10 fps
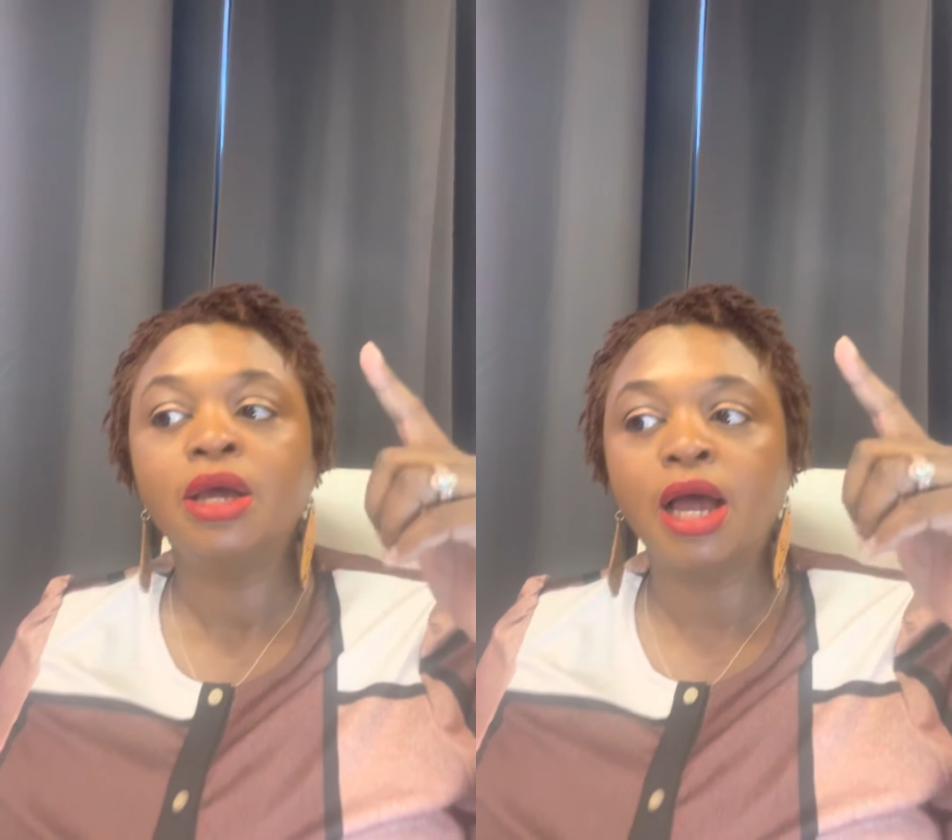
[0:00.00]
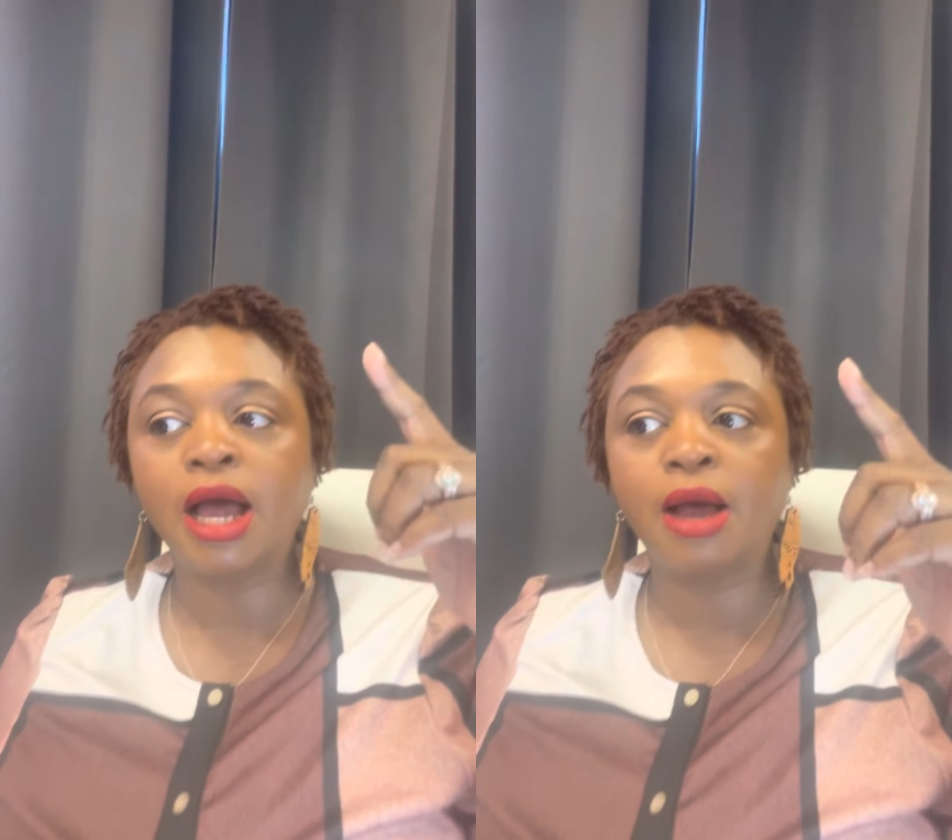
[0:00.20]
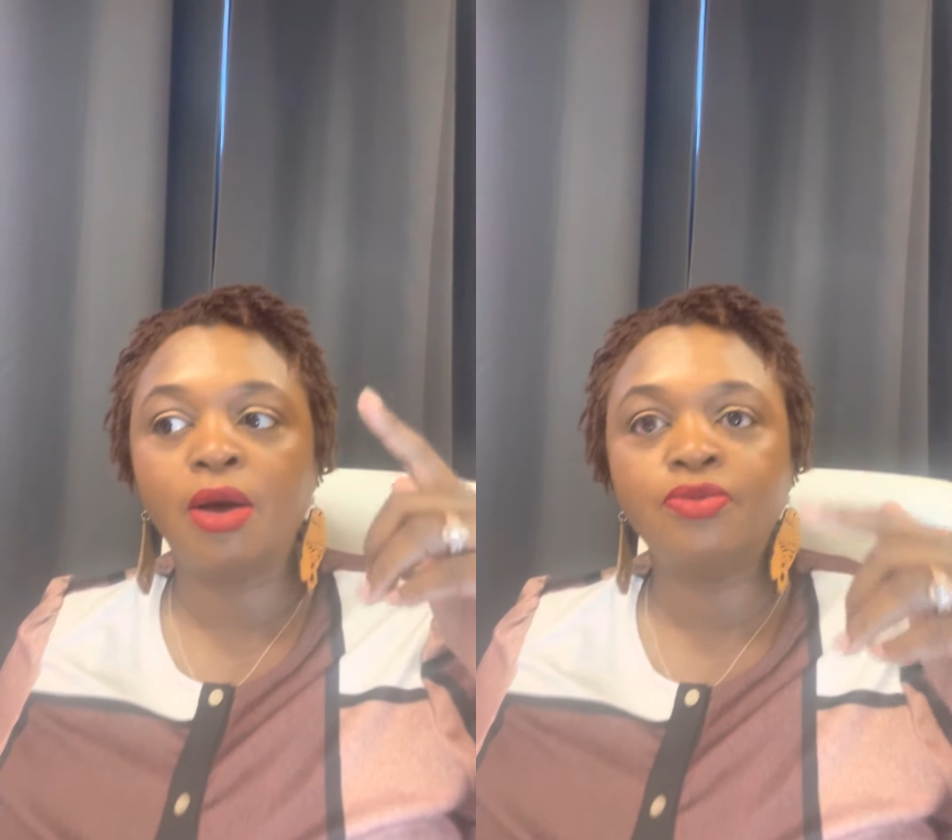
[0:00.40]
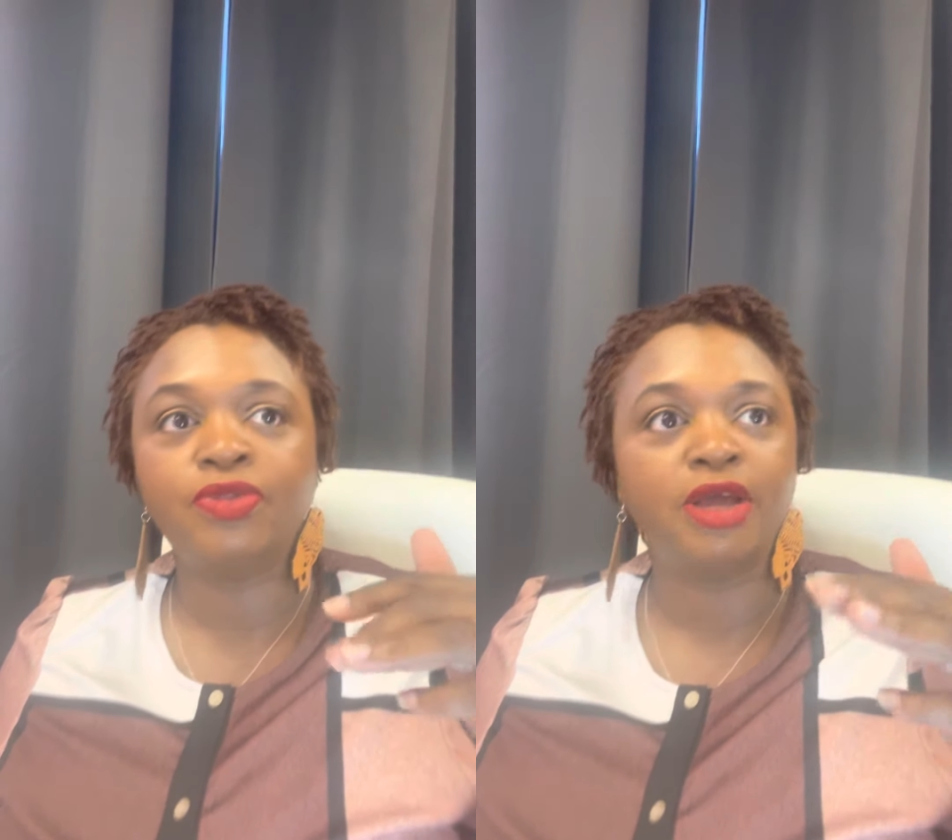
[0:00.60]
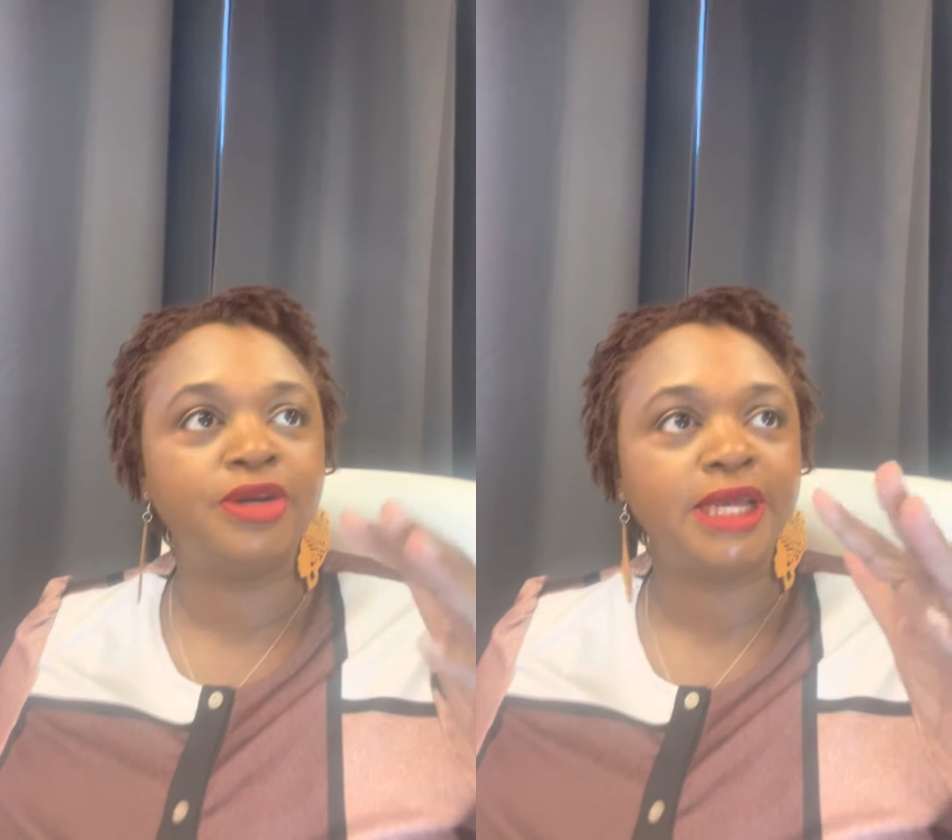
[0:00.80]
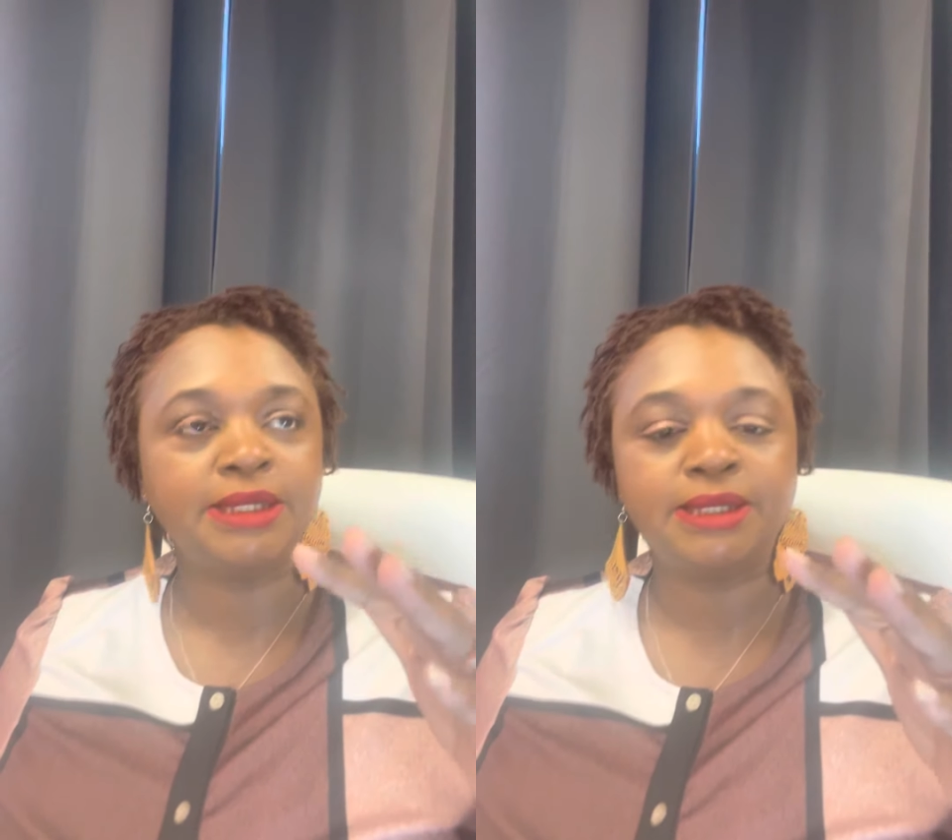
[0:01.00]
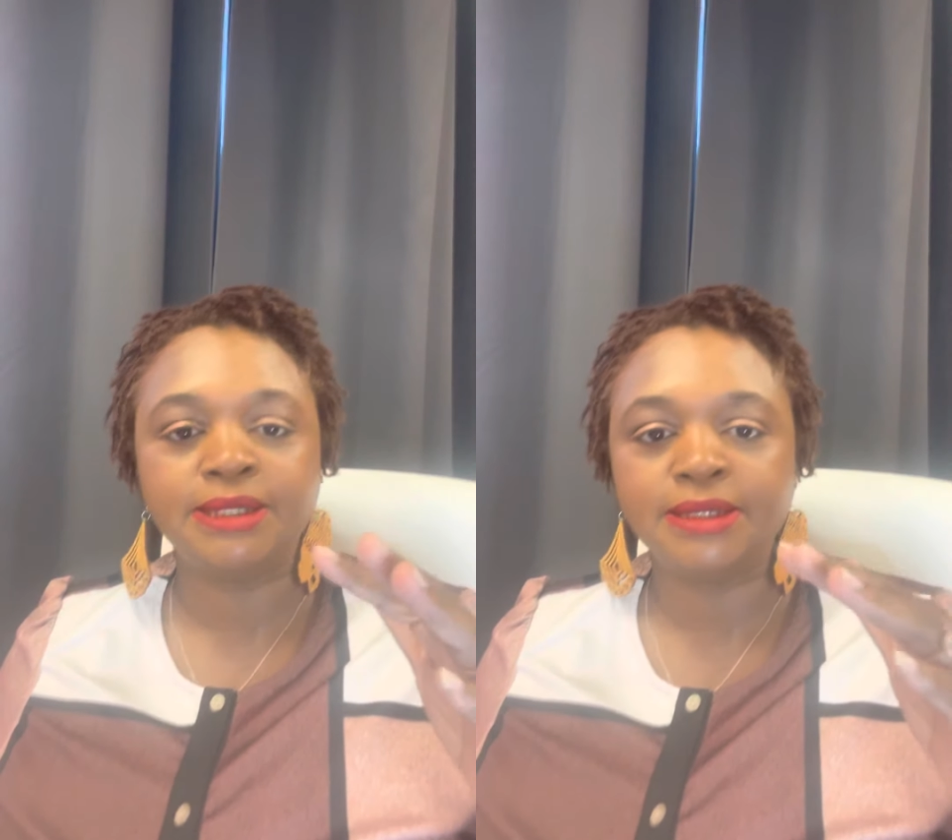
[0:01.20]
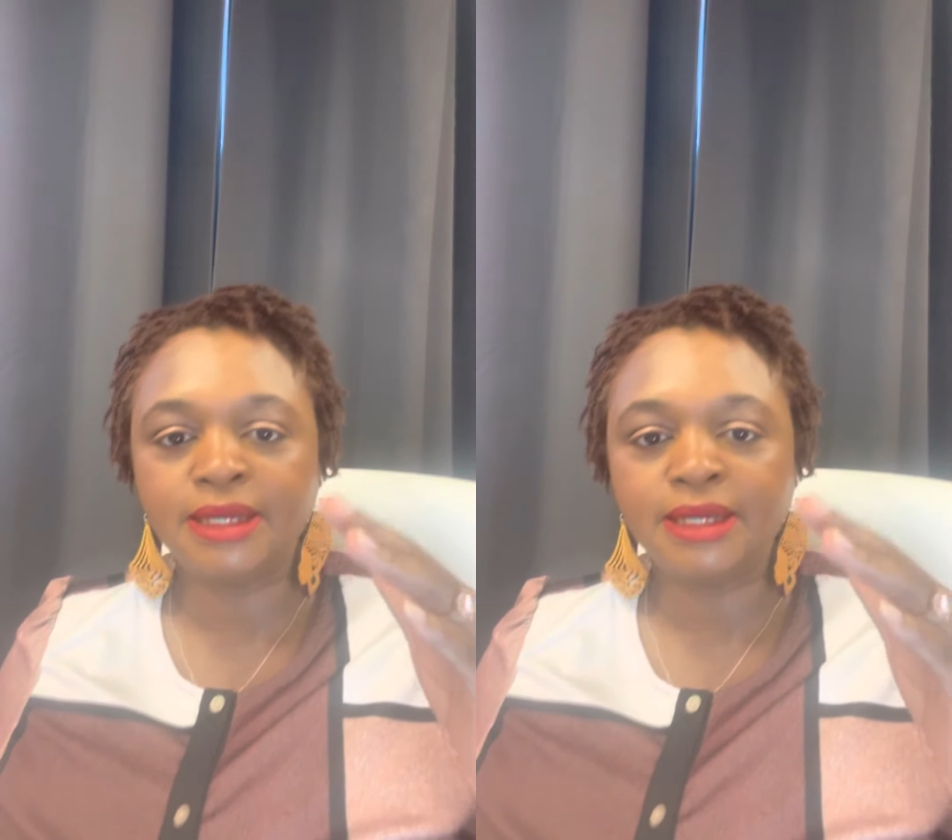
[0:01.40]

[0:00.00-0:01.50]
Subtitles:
They're nation